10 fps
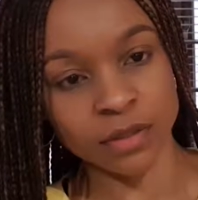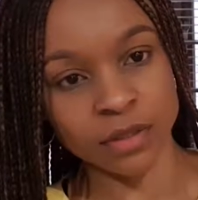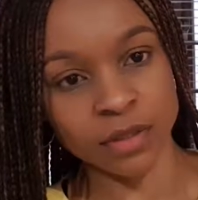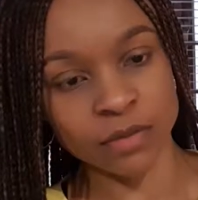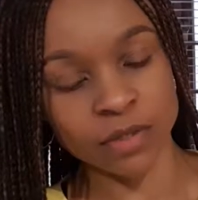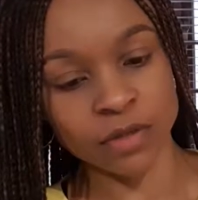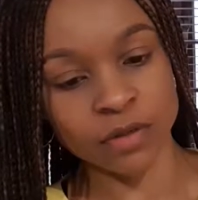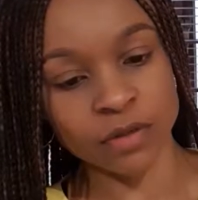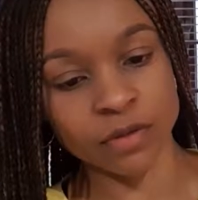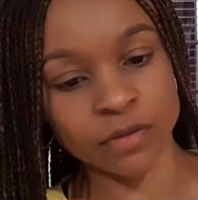There we
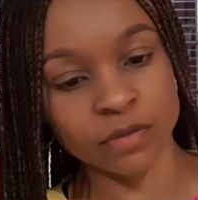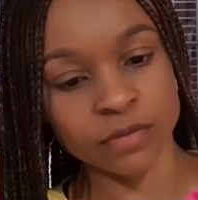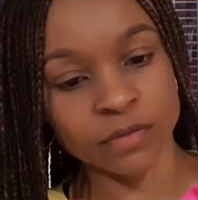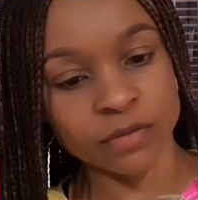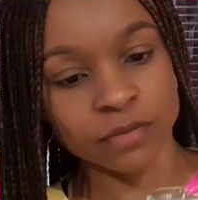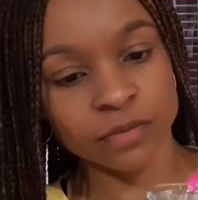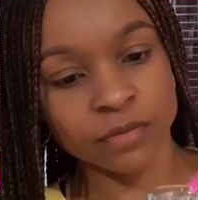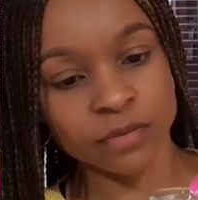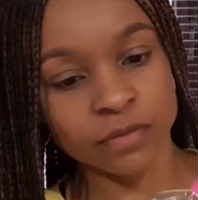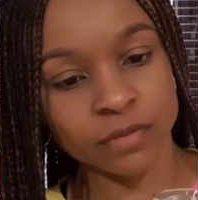go.
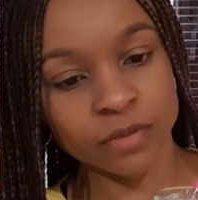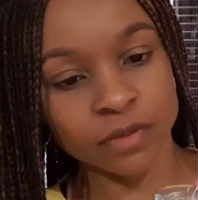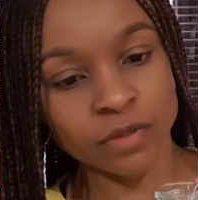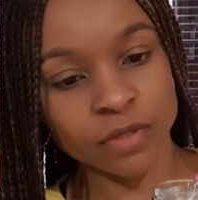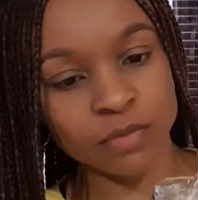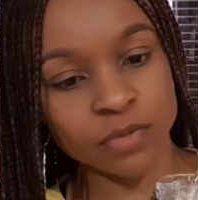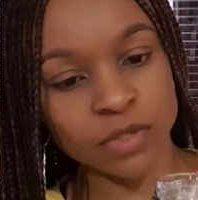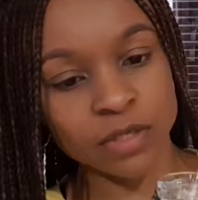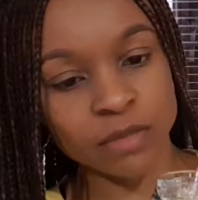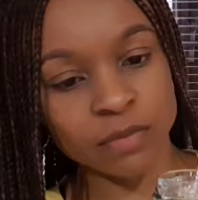Just gonna put
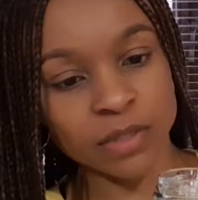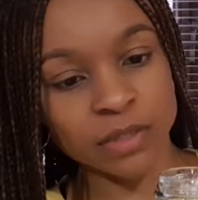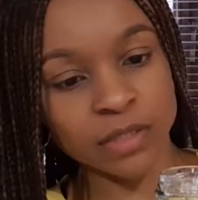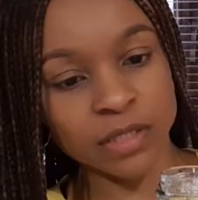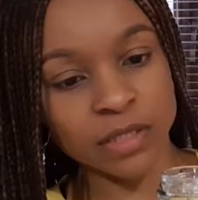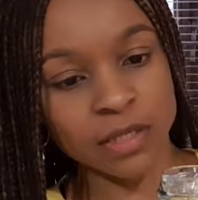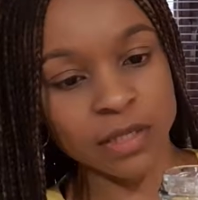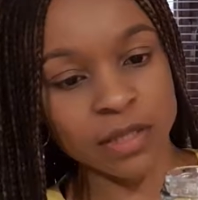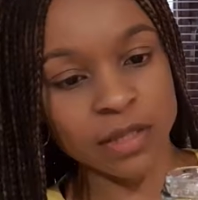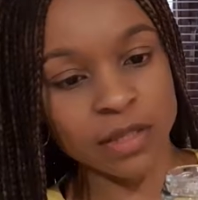it up until
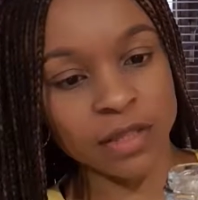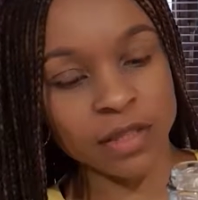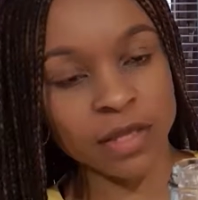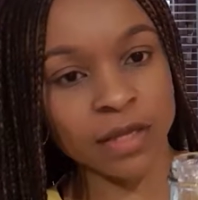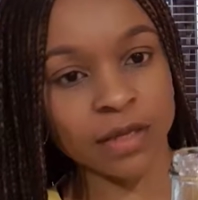there.